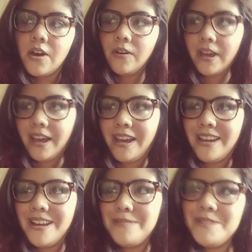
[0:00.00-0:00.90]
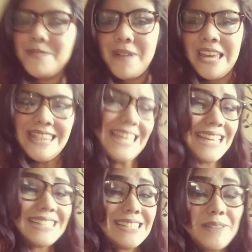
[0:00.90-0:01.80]
okay, I'm gonna buy
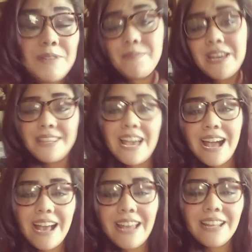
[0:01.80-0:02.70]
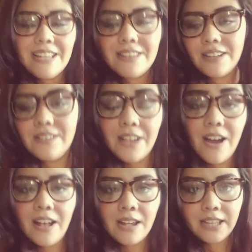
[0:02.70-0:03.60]
this, I'm gonna buy that, blah
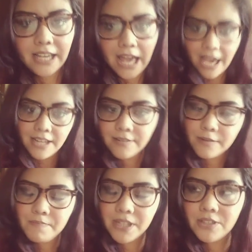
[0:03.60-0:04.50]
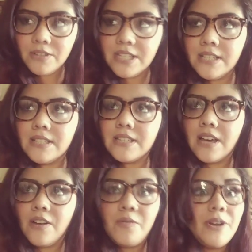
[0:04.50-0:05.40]
blah. Like I had a mental list
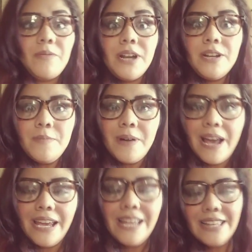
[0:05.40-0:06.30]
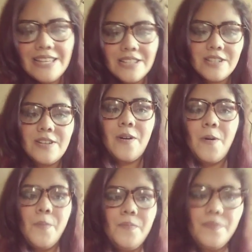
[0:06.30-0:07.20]
of what I wanted to buy,
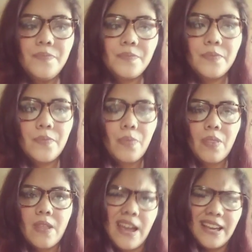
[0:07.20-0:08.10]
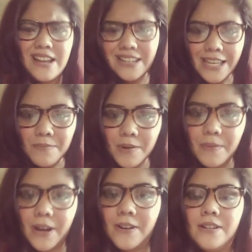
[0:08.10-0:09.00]
so I kind of came
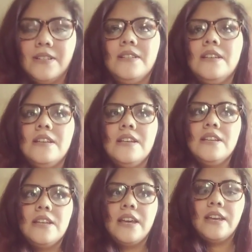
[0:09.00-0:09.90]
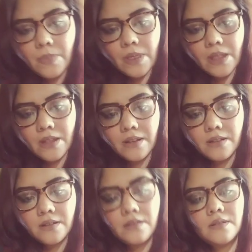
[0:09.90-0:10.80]
prepared.
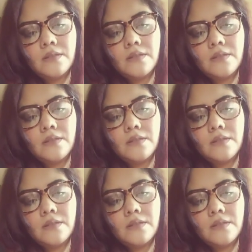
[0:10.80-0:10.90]
And